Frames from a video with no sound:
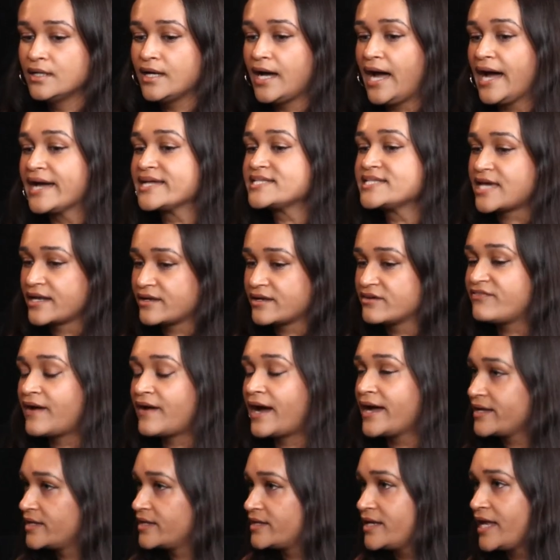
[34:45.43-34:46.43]

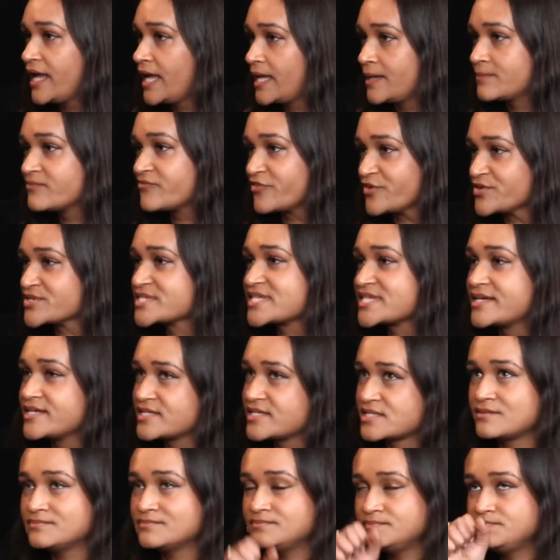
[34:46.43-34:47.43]
identify and name
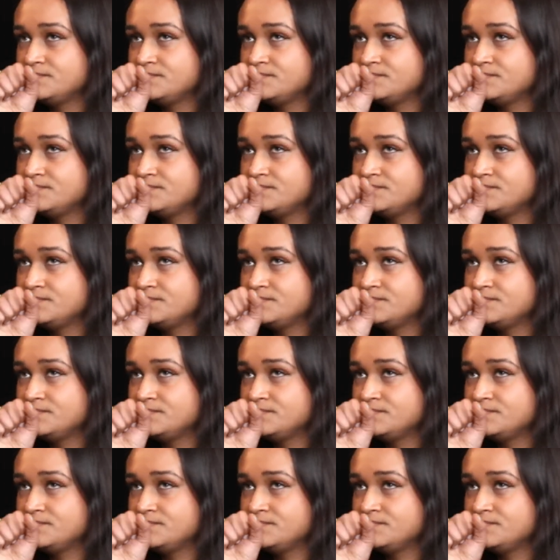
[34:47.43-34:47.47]
versus